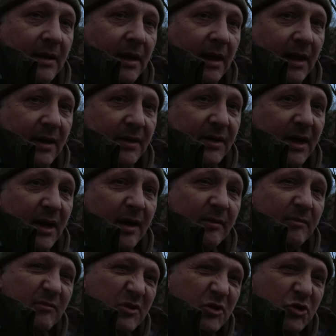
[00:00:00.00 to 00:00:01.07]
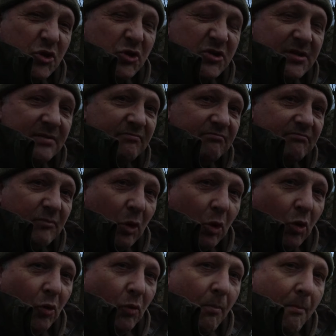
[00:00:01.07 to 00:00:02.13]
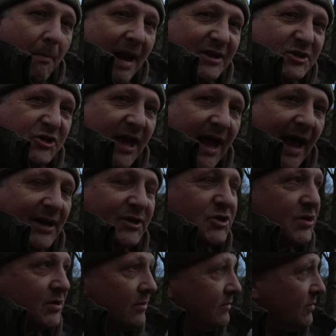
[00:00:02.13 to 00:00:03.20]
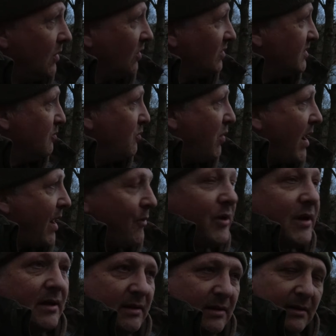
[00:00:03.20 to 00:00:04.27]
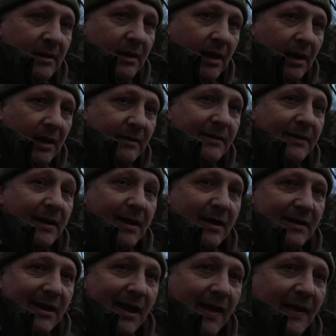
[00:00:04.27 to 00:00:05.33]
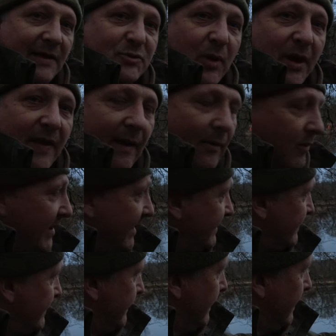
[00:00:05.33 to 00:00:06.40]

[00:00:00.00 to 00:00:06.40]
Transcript: and it's just all match the hatch, nice and brown, and yeah, that's where that one is.